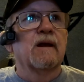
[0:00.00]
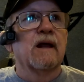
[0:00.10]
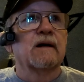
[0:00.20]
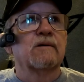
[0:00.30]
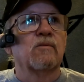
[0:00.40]

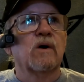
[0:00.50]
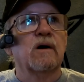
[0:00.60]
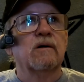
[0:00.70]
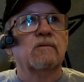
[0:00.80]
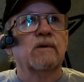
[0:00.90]
like
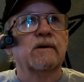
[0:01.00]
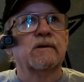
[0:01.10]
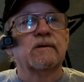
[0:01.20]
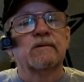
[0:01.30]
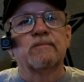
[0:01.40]
a
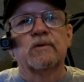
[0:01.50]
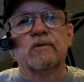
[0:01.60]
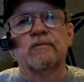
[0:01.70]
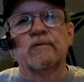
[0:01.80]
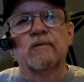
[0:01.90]

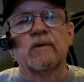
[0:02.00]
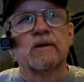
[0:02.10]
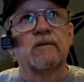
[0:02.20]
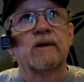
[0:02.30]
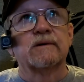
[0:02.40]
weatherproof or
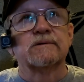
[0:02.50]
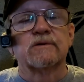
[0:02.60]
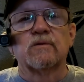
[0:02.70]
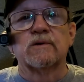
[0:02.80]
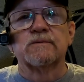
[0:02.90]
weatherized
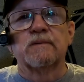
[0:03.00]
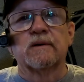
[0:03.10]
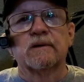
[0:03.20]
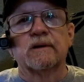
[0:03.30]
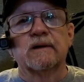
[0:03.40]
storage
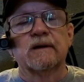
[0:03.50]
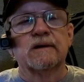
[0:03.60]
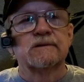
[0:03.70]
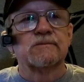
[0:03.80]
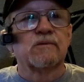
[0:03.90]
building.
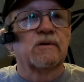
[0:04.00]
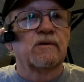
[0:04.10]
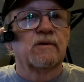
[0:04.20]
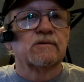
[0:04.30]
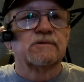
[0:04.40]
It's one
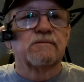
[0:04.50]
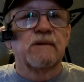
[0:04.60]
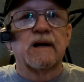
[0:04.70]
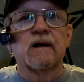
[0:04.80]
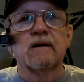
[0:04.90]
of those
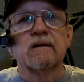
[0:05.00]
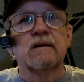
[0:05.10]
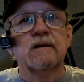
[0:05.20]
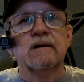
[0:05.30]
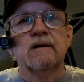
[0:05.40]
metal,
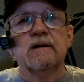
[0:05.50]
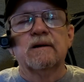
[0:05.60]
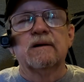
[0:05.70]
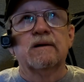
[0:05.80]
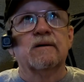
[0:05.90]

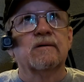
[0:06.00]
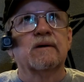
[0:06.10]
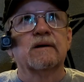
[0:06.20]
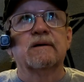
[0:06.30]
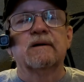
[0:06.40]

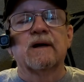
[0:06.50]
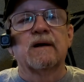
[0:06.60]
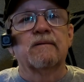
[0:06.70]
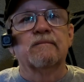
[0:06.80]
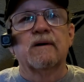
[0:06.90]
like you
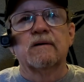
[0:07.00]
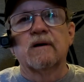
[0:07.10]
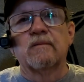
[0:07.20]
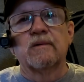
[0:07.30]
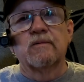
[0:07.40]
got at
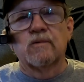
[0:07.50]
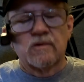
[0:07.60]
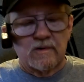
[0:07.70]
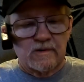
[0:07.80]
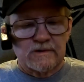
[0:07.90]
Montgomery
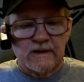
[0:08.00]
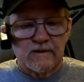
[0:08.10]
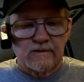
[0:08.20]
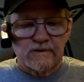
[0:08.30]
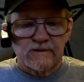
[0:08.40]
Ward or
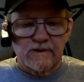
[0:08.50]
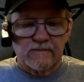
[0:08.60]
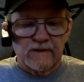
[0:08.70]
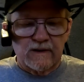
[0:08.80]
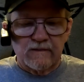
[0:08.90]
Sears or
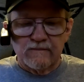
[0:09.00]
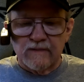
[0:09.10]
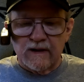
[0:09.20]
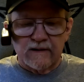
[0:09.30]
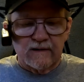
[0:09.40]
something
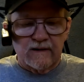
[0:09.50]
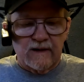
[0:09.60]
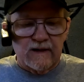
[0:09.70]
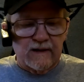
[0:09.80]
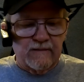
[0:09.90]
back in the
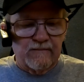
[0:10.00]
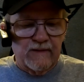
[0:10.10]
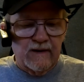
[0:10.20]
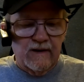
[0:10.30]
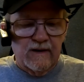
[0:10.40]
day.
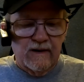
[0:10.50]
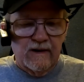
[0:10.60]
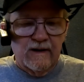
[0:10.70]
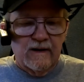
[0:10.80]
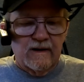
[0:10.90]

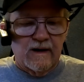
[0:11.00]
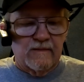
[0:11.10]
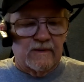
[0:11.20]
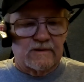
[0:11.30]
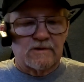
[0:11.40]

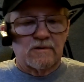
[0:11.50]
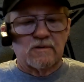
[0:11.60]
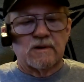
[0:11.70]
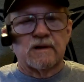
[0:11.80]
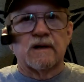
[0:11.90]
Not much
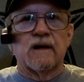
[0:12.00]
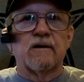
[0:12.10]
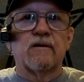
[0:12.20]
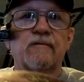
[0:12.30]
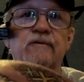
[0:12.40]
to it. And I
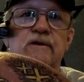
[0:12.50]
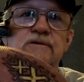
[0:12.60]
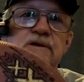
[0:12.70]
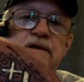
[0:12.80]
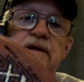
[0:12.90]
don't know if you
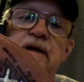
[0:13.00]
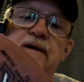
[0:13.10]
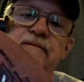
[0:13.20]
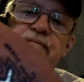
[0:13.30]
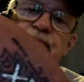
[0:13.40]
can see
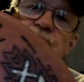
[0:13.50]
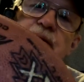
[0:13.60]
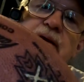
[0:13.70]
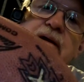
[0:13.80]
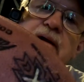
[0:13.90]
that,
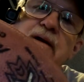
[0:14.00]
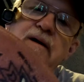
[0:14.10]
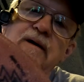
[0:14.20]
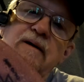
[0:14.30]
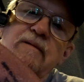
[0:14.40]

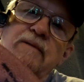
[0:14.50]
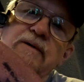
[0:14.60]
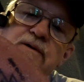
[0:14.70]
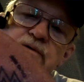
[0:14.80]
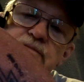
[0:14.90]

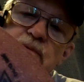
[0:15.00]
but there's